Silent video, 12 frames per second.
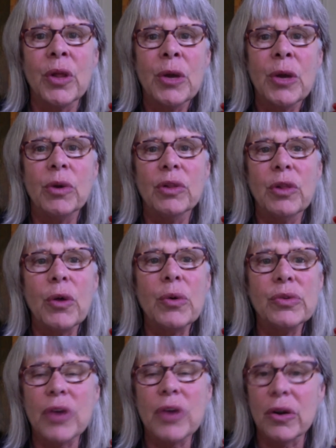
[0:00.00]
where
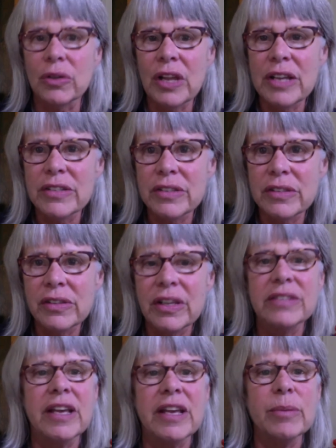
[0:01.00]
locals are less and
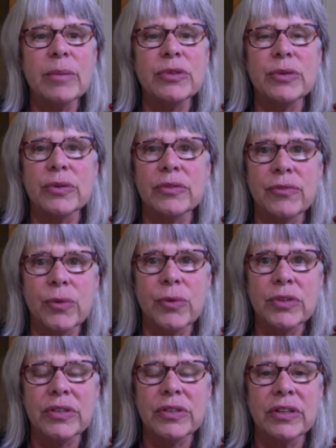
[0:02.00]
less able to afford
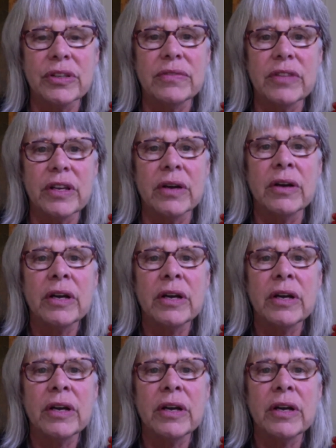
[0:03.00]
to live there.